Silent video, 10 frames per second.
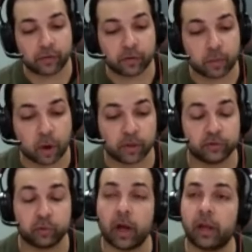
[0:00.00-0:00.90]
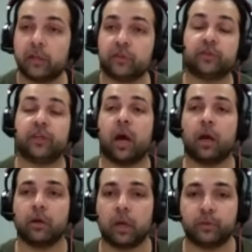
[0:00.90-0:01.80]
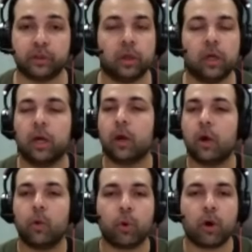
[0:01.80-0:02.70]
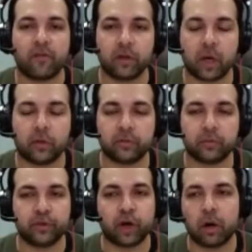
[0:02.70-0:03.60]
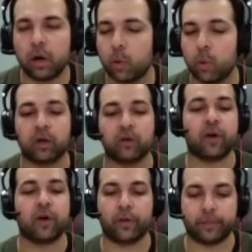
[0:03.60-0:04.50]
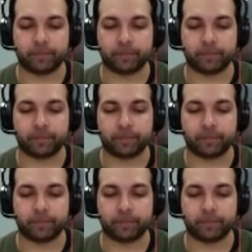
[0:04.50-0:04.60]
at the moment as well because it's in high adoption. Wherever the customers are, we're gonna follow them.